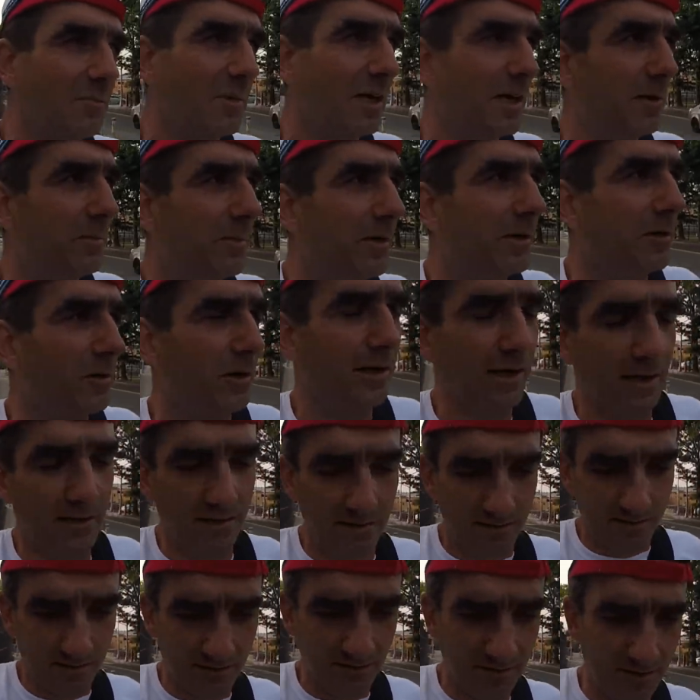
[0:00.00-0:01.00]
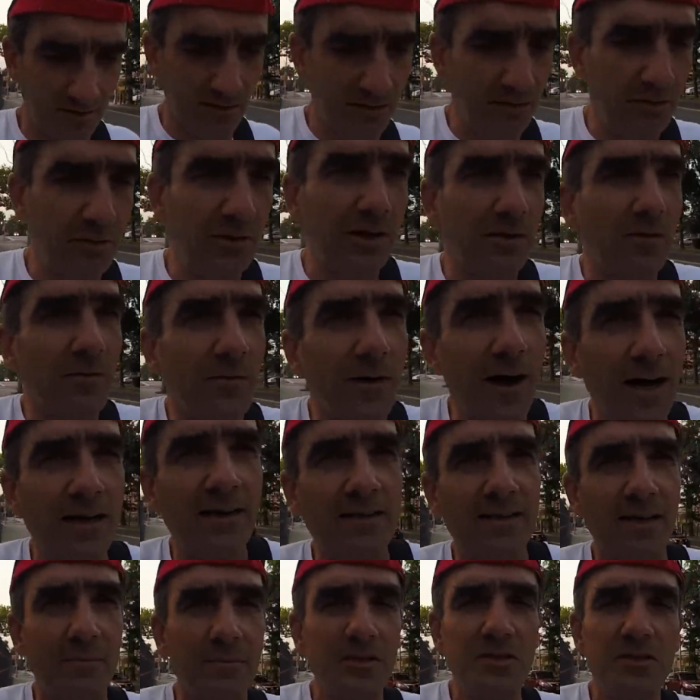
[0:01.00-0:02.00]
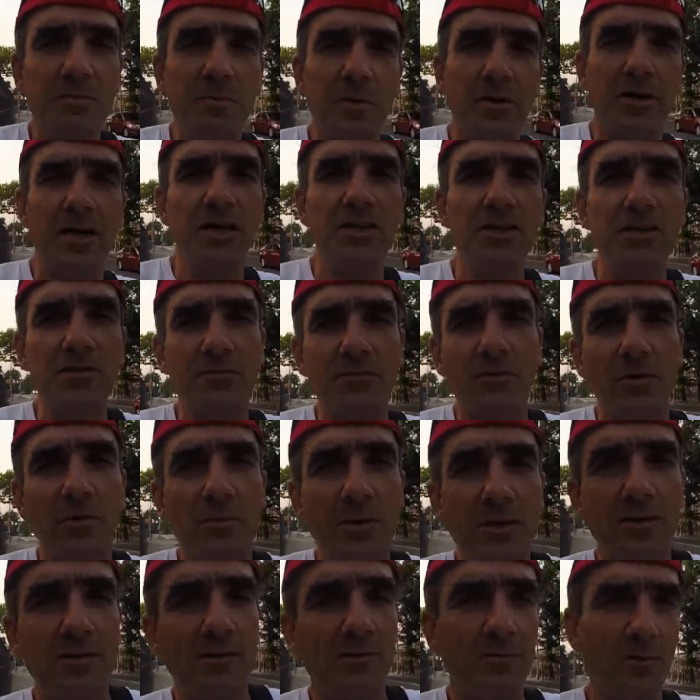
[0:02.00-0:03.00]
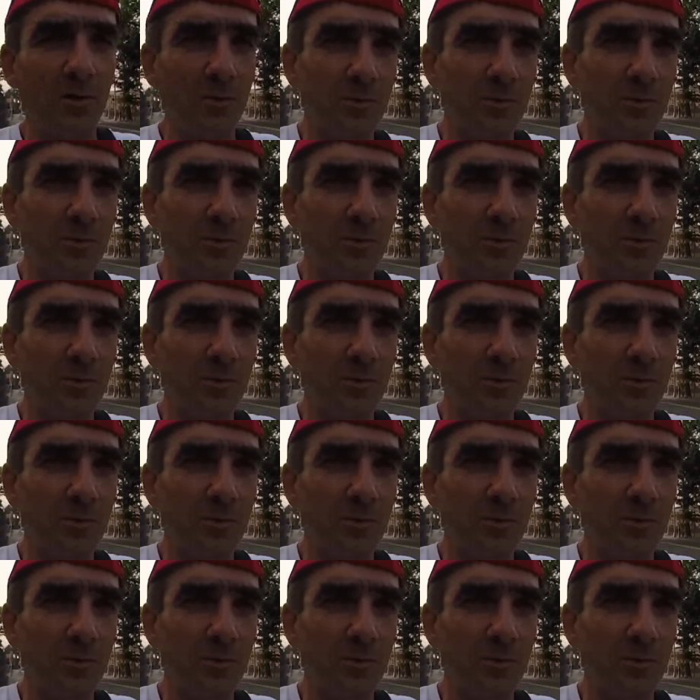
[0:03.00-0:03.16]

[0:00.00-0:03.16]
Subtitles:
maybe you can find some inspiration from that,